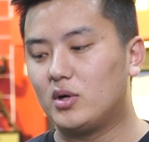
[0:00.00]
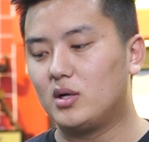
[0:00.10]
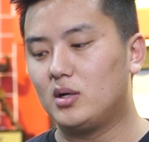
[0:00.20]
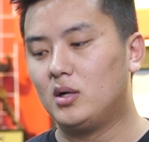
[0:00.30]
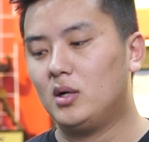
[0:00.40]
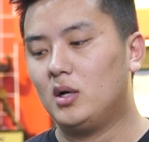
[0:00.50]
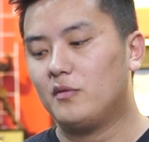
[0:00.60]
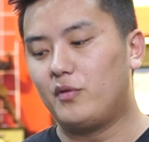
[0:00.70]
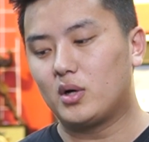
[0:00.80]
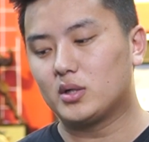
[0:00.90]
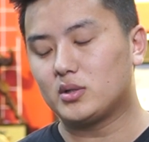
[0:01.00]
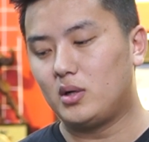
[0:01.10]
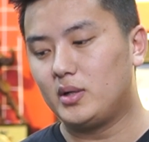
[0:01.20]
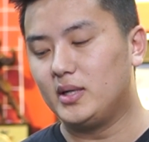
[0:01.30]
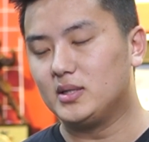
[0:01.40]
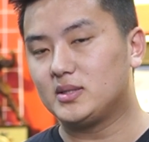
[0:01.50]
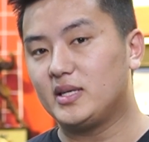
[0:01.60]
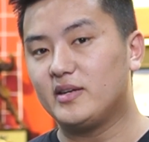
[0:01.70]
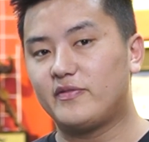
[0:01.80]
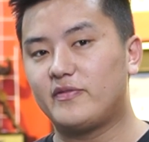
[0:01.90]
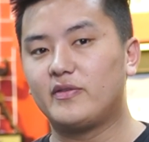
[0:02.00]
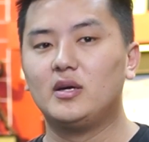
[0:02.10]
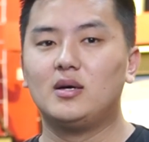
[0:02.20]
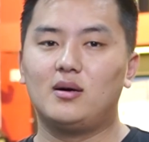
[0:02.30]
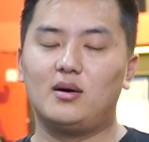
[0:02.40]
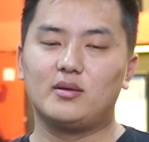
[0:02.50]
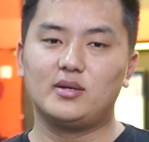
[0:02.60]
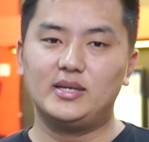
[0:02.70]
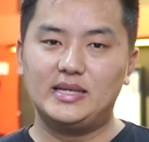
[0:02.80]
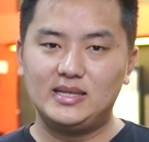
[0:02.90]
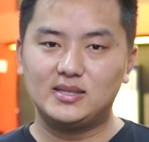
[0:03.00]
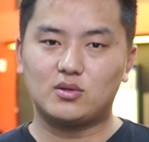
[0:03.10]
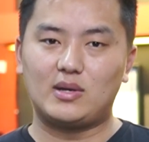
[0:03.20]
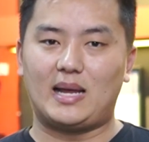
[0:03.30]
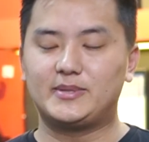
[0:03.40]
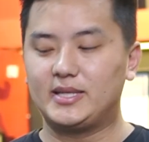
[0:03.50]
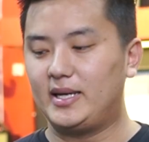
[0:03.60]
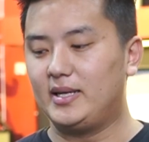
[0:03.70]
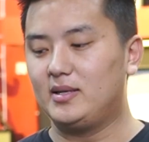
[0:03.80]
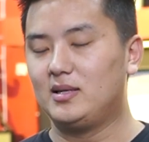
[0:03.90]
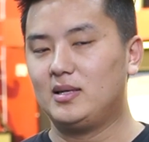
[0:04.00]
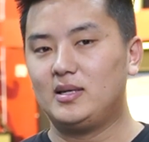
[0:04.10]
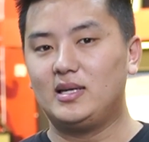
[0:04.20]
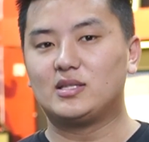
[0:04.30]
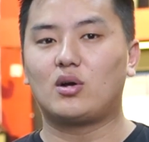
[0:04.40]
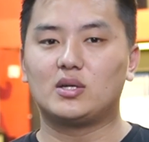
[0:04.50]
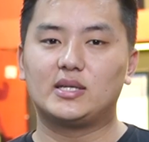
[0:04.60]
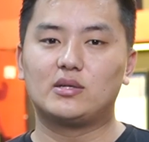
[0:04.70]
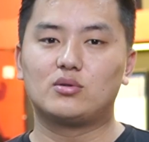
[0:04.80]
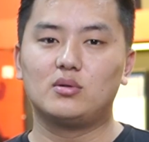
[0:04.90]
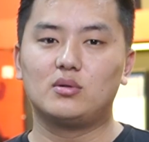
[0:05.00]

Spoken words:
wanna focus on is if the knees collapsing in is causing